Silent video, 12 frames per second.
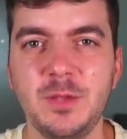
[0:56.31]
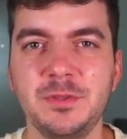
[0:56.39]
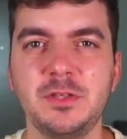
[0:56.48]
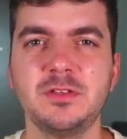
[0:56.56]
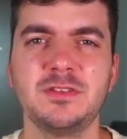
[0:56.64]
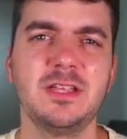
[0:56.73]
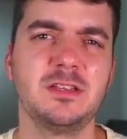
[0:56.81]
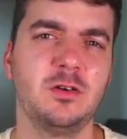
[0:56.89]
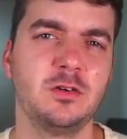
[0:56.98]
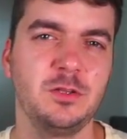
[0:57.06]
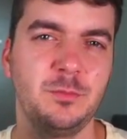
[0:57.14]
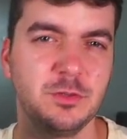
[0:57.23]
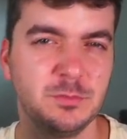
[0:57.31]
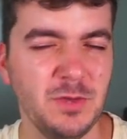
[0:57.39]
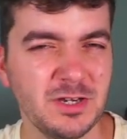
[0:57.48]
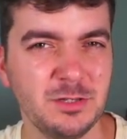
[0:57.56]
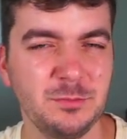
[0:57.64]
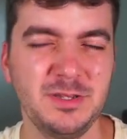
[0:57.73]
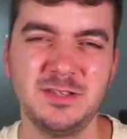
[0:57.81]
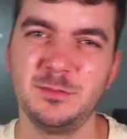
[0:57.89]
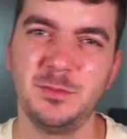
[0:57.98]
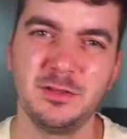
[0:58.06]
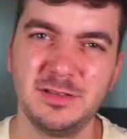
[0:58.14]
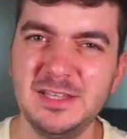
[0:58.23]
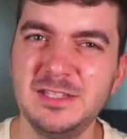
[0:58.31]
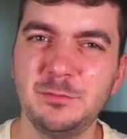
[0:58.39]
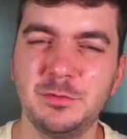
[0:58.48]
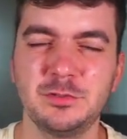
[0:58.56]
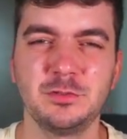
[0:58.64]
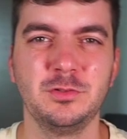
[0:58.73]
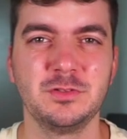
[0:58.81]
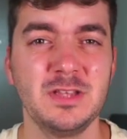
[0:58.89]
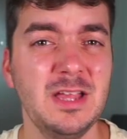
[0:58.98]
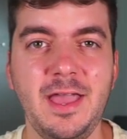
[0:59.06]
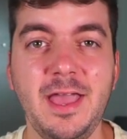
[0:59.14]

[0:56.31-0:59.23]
because they talked about marketplace, about lending protocols.